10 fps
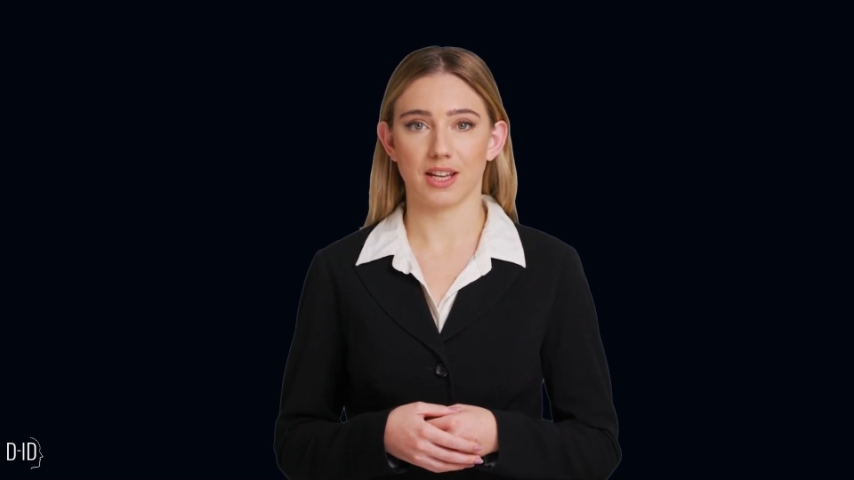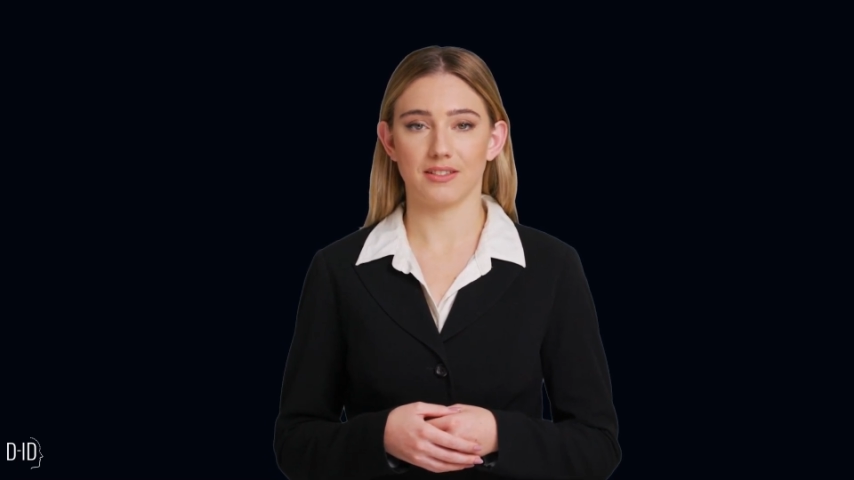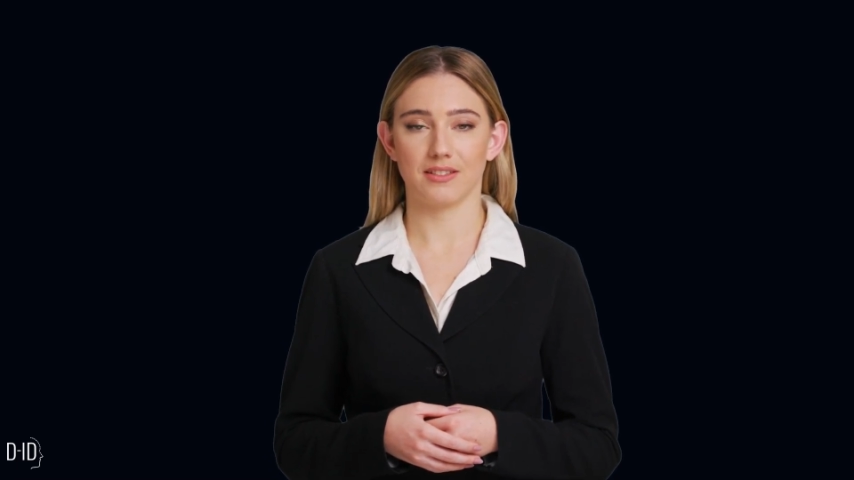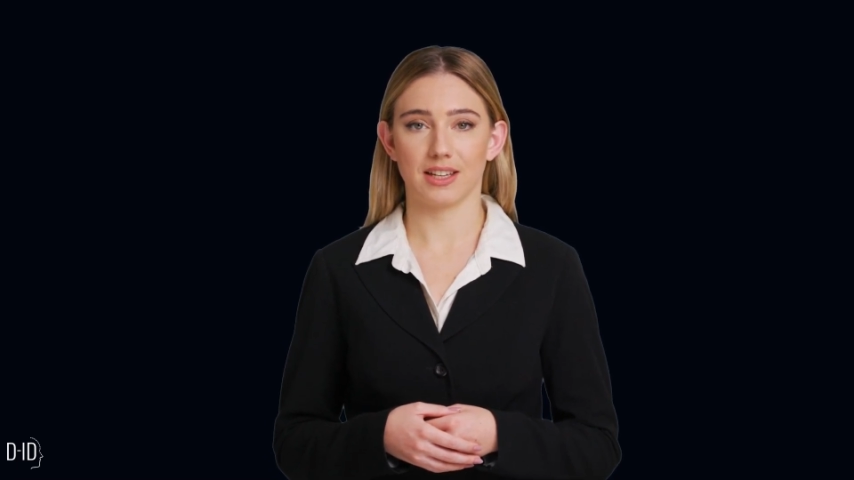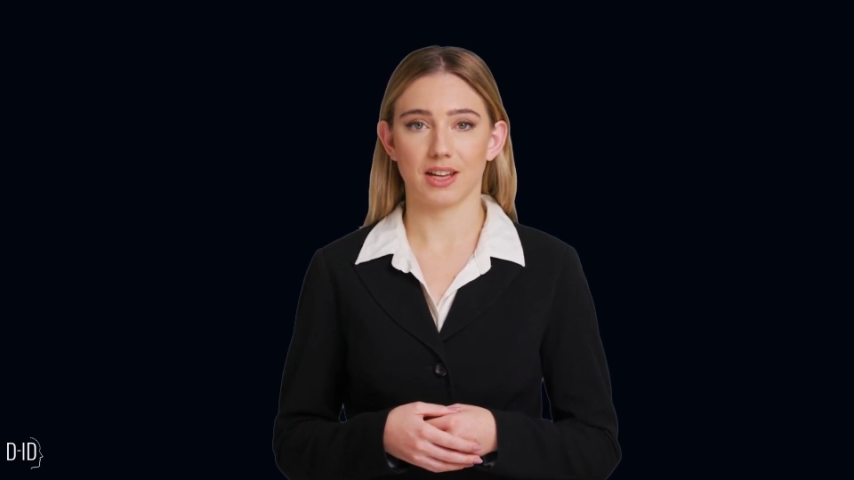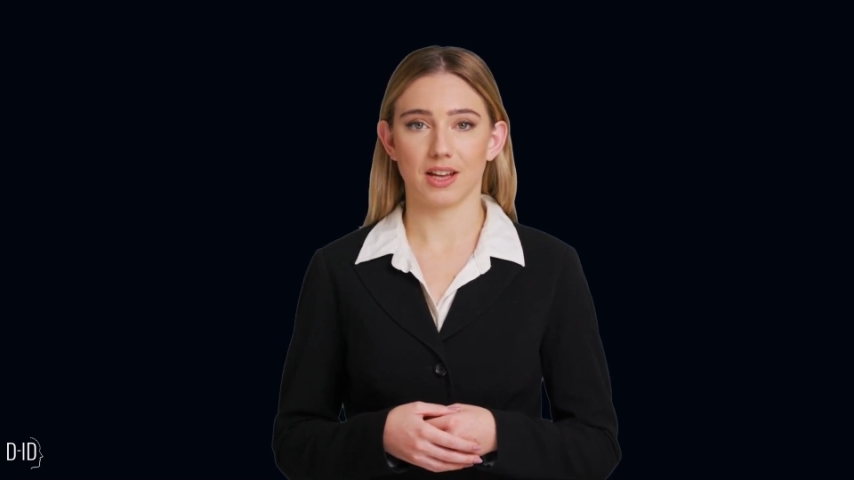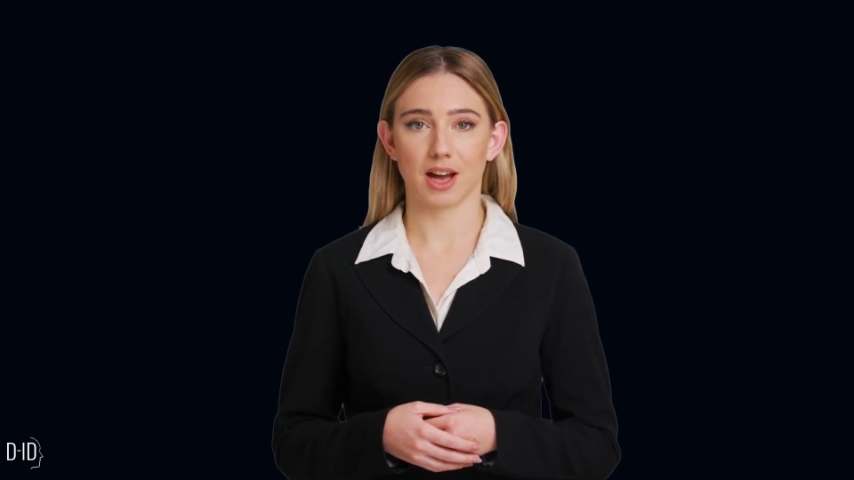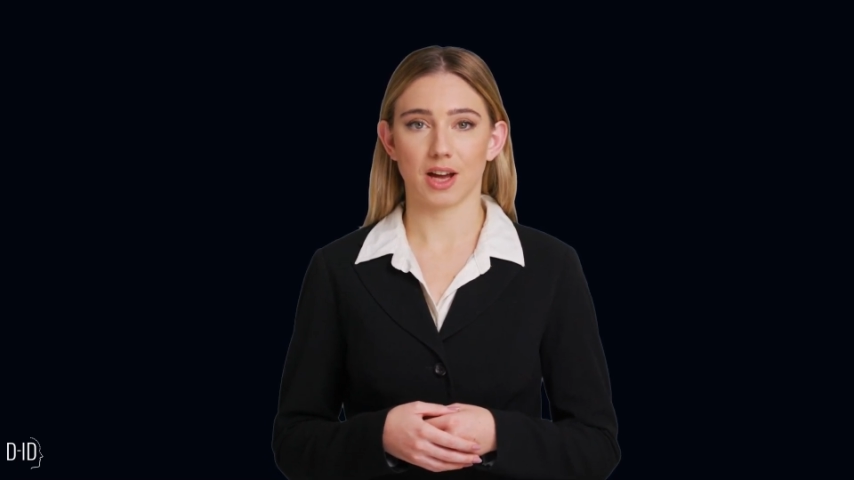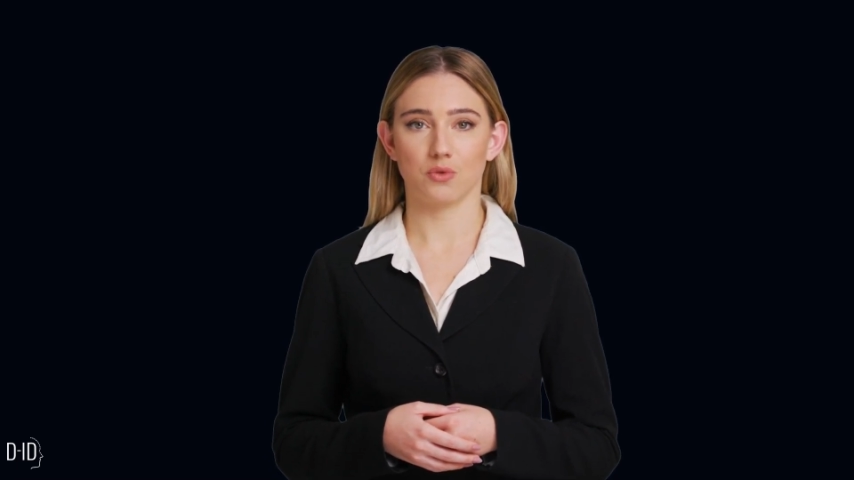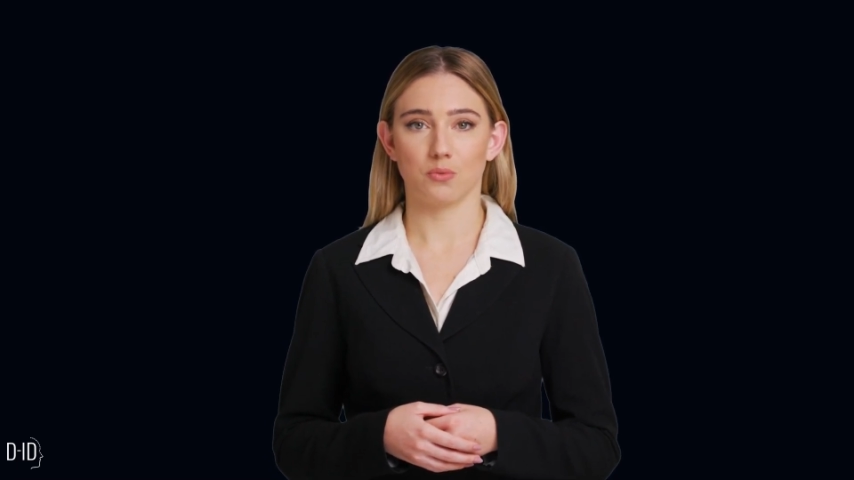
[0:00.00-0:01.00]
test data
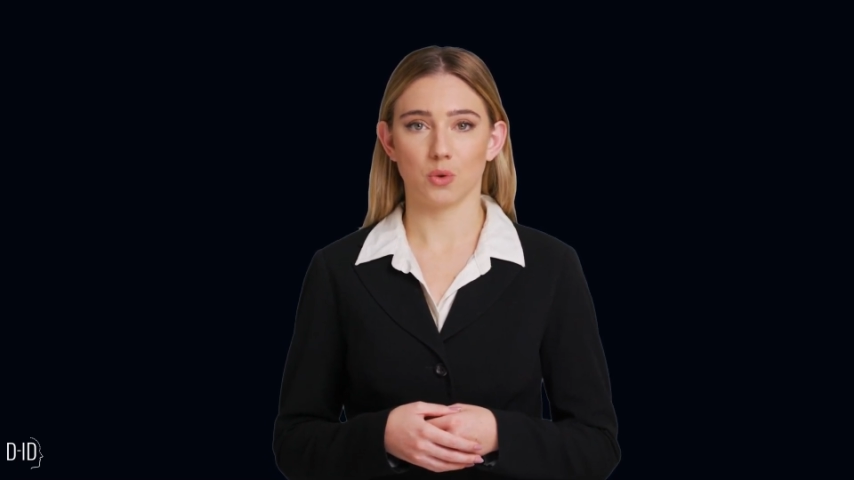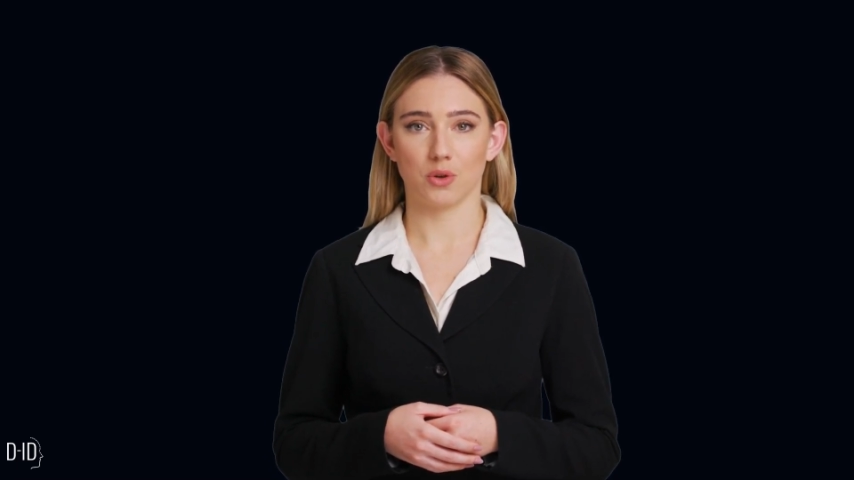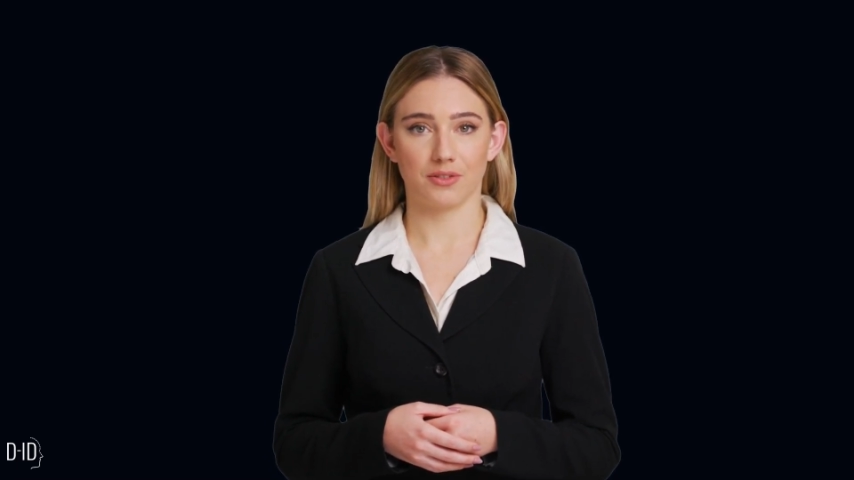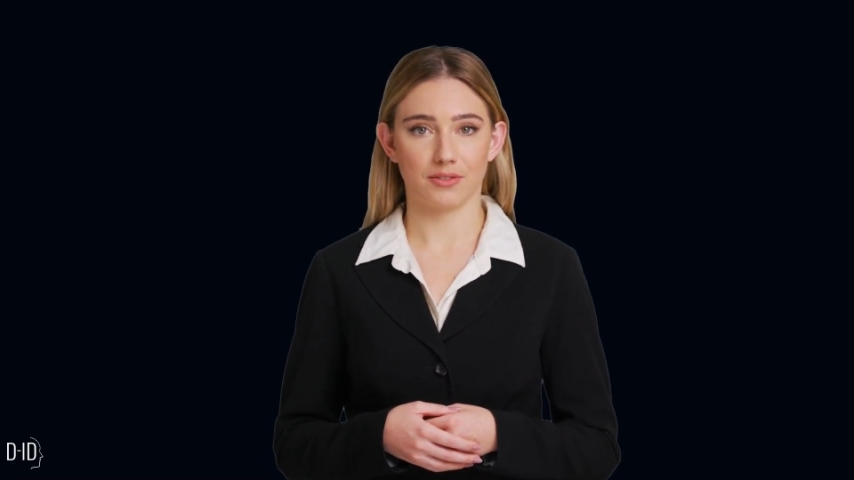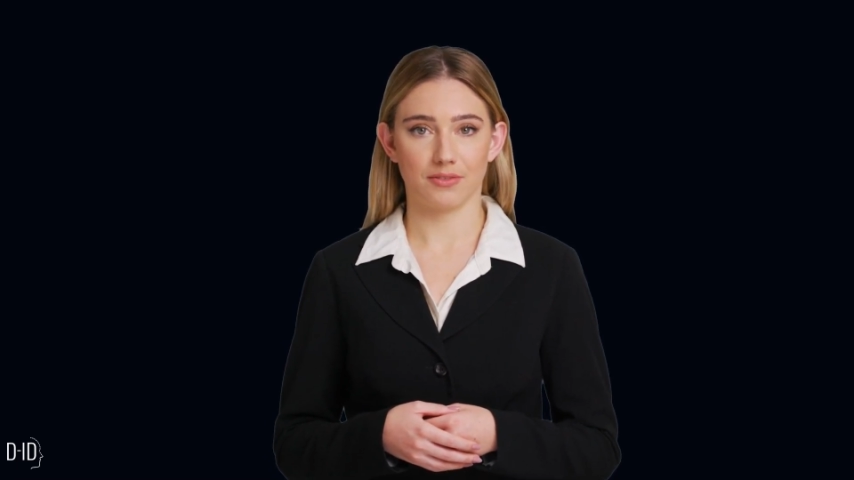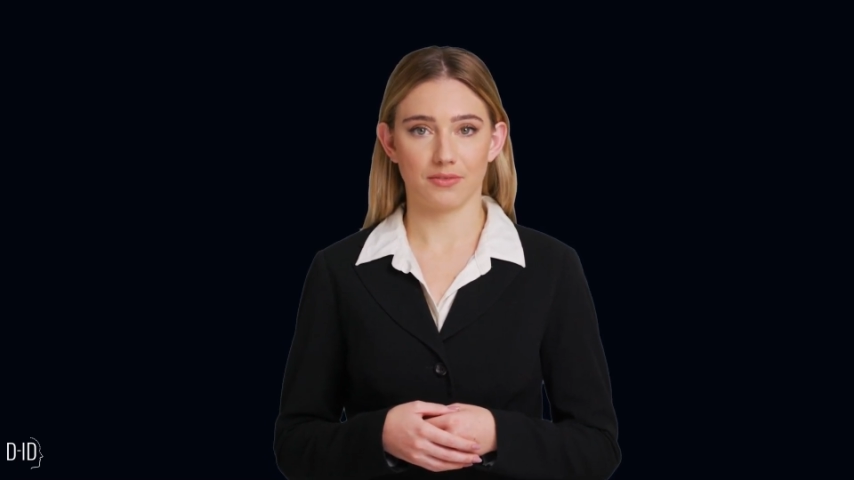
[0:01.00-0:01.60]
and reports,